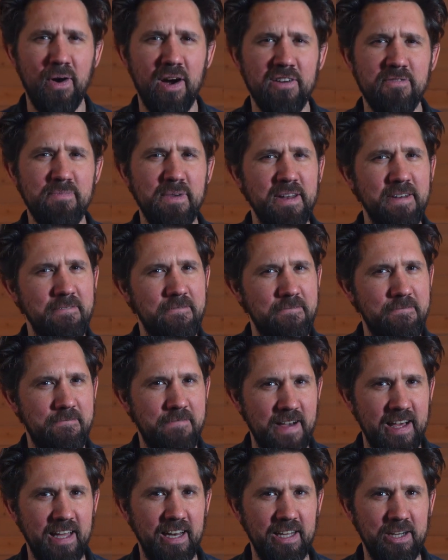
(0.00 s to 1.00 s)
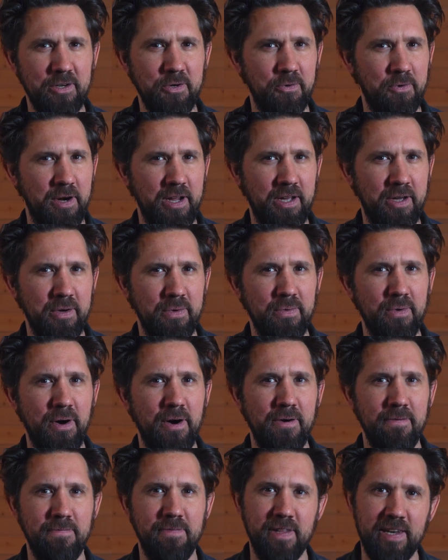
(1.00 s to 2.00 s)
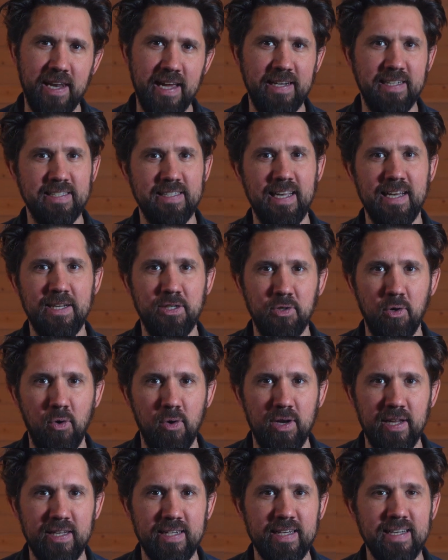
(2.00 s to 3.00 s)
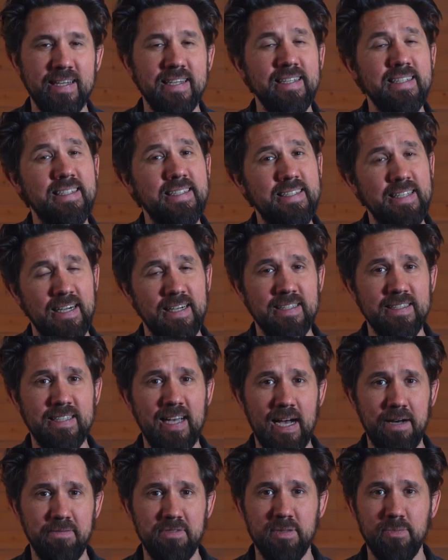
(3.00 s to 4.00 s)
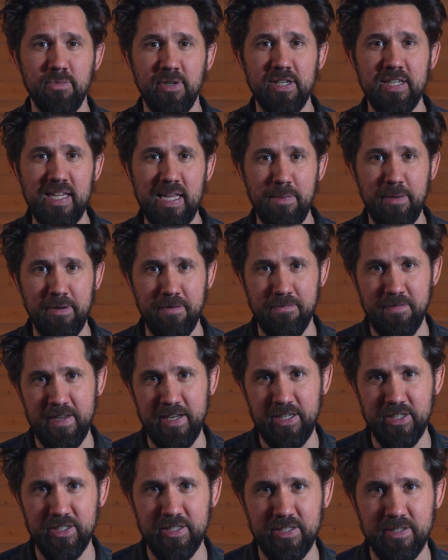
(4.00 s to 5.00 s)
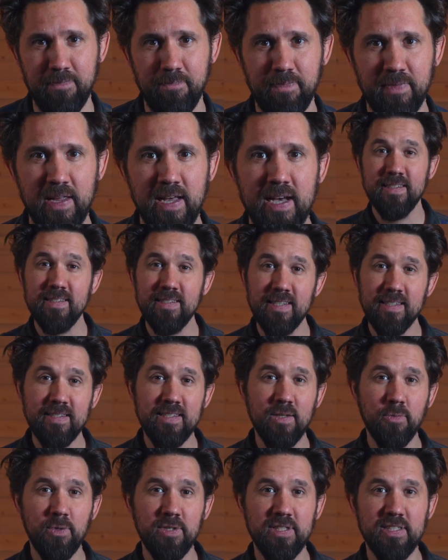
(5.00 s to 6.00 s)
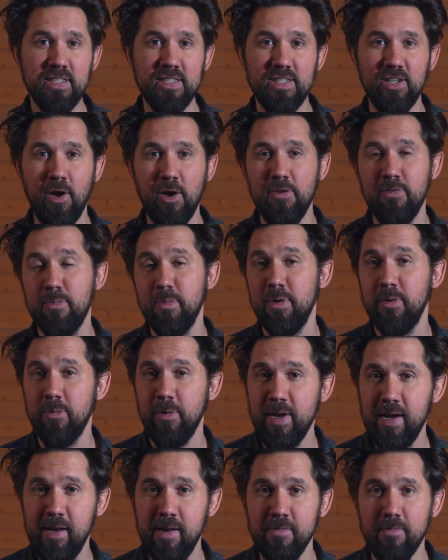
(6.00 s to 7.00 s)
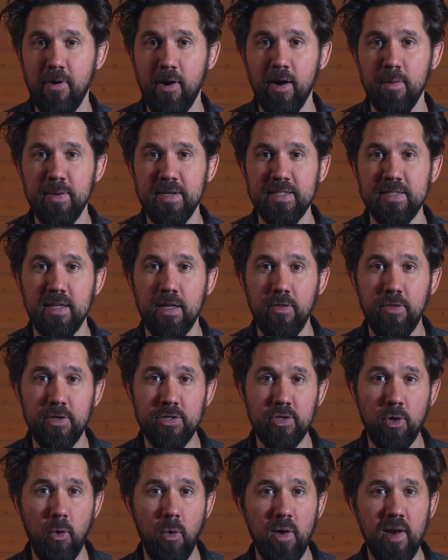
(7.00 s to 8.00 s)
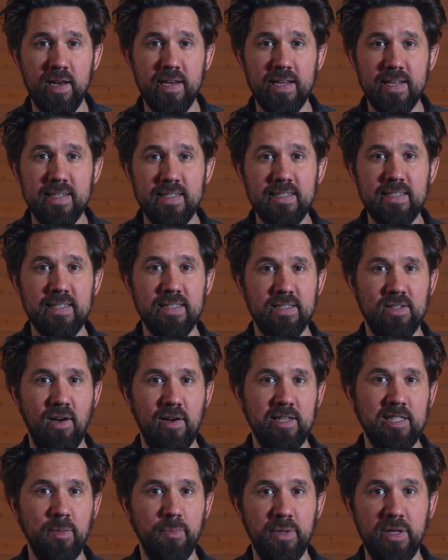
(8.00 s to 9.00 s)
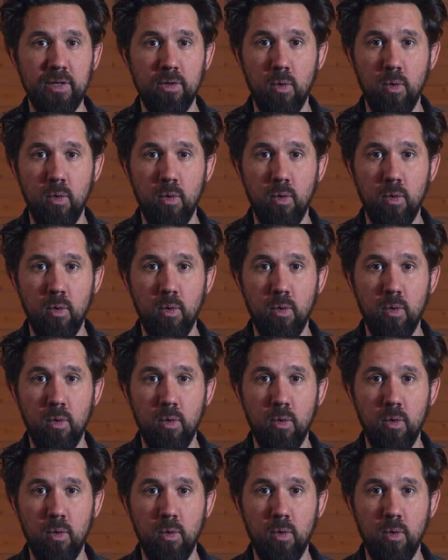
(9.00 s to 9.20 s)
I've been fairly critical of the Nature's Head toilet, it does have some redeeming features. Since it was designed for marine environments, the toilet is designed to be